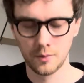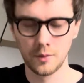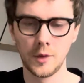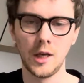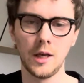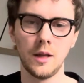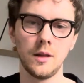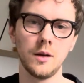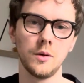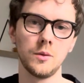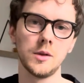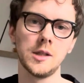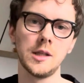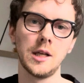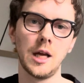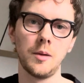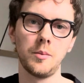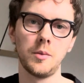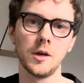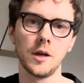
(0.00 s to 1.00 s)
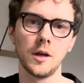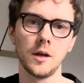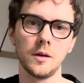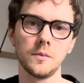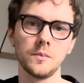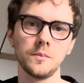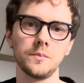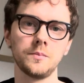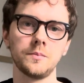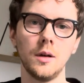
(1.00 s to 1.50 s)
And then we slap again.
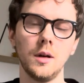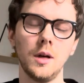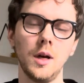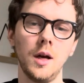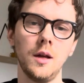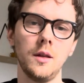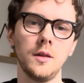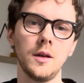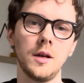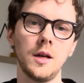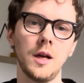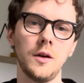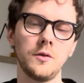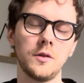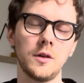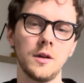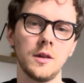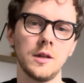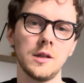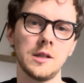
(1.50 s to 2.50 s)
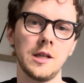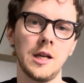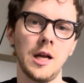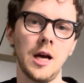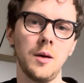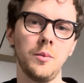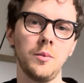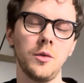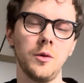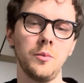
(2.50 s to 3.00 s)
And then after the
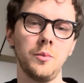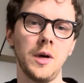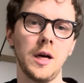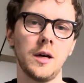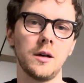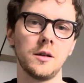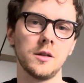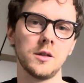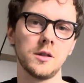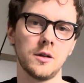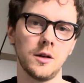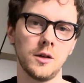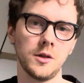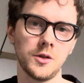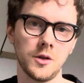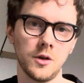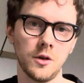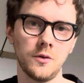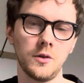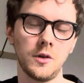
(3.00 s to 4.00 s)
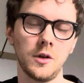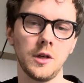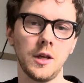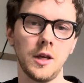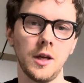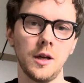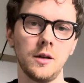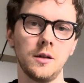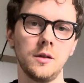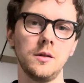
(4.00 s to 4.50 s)
slap, the pattern starts over
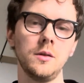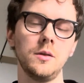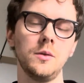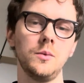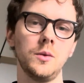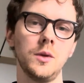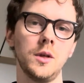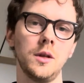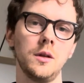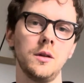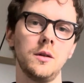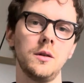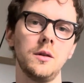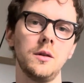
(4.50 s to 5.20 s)
again with